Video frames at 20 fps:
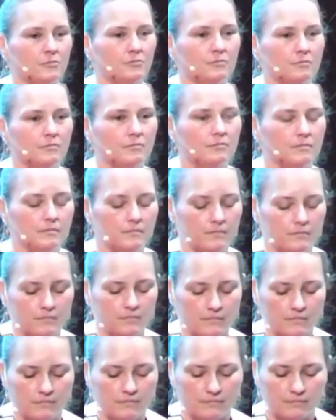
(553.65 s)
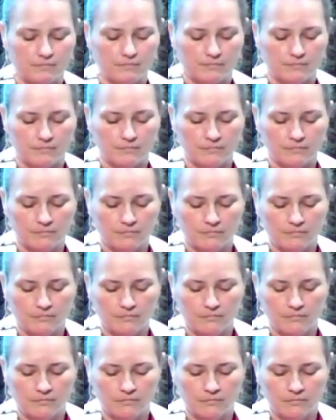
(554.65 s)

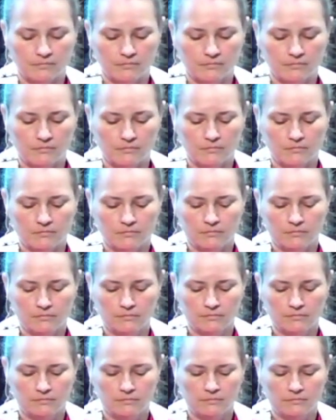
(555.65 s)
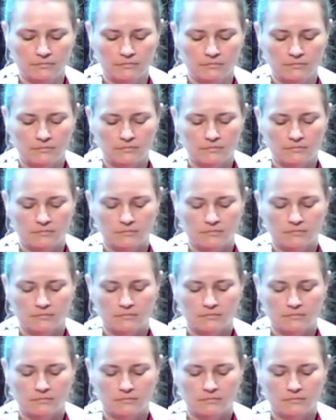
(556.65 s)
[no speech]